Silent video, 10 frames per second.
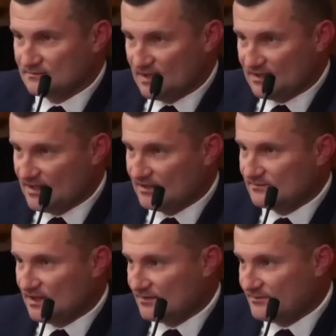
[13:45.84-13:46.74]
Again,
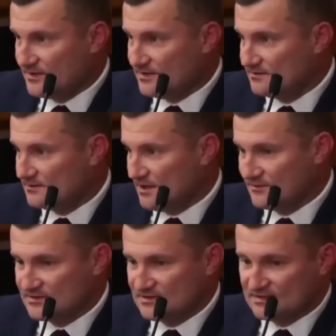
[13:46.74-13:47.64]
my opinion,
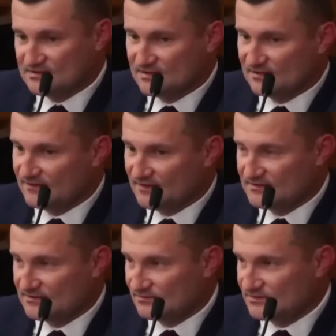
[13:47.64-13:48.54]
common sense
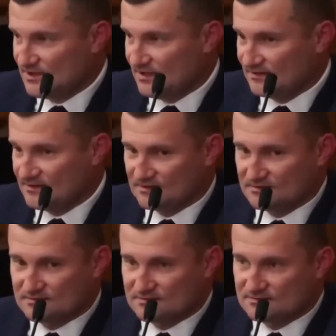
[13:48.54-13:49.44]
dictates it was not the
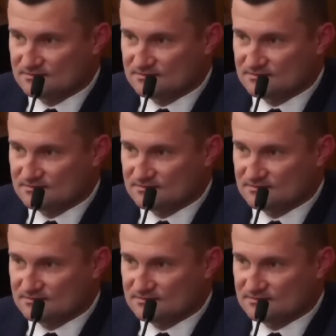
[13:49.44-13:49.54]
case.